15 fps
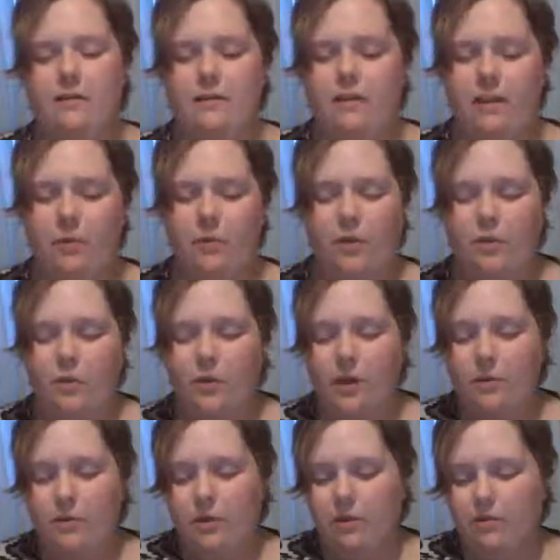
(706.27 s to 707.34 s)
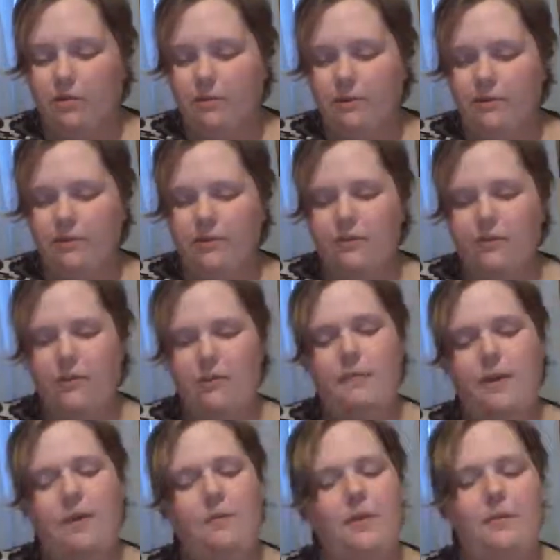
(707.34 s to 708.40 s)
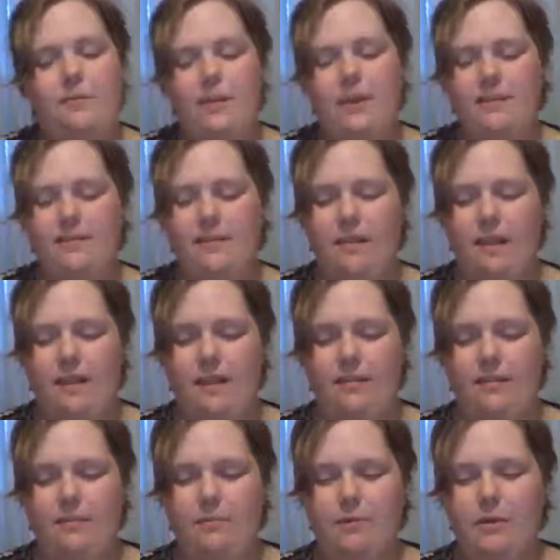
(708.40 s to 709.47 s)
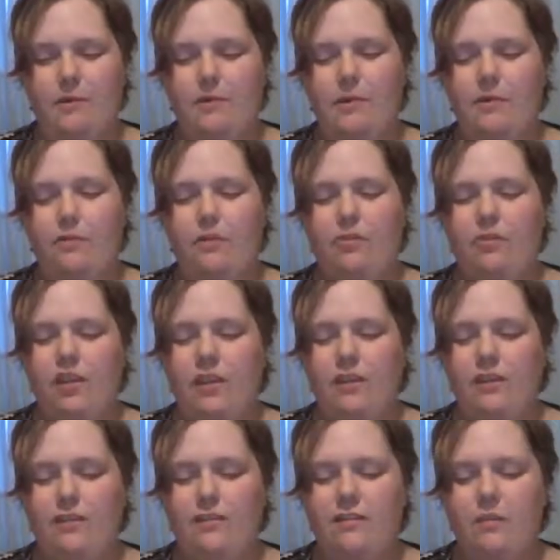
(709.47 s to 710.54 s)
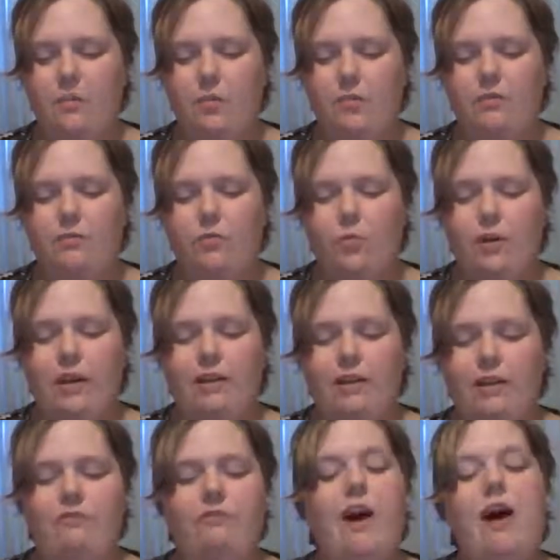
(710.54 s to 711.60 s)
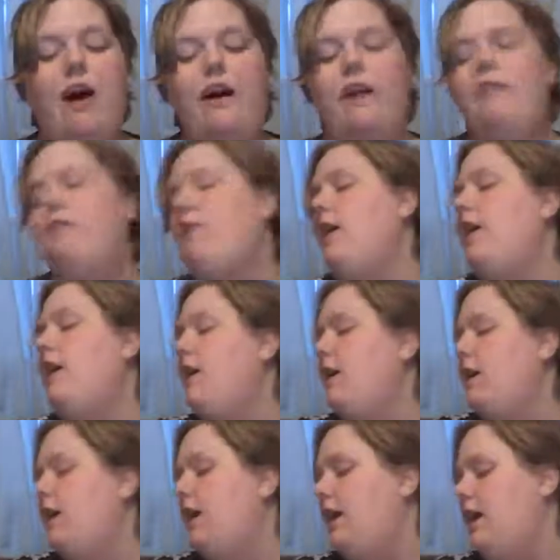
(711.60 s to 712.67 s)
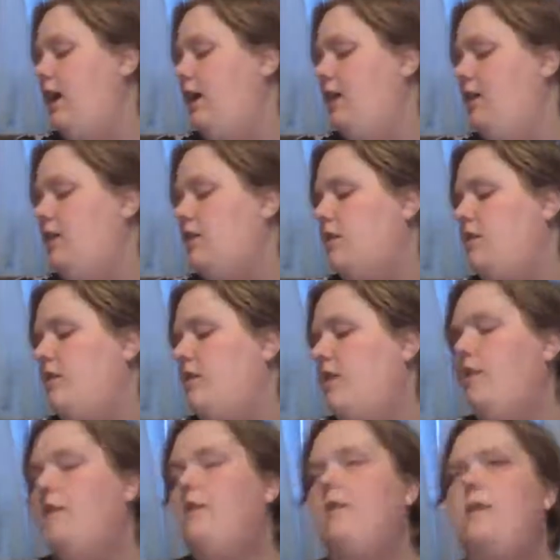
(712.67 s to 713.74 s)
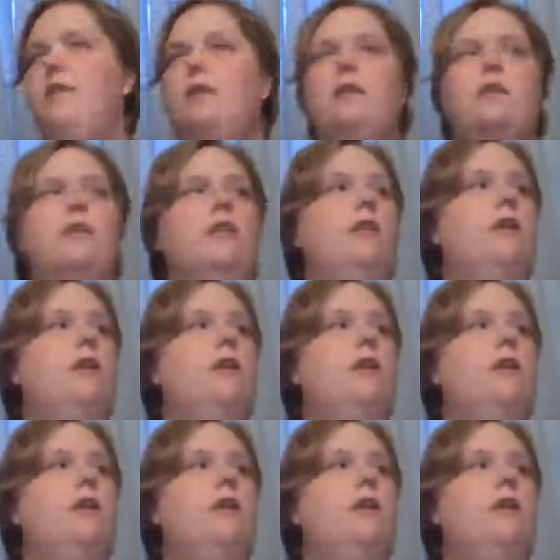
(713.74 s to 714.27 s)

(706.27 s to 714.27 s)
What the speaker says: Like week 1, we were supposed to do the baby bean science experiment, which is number 45 in the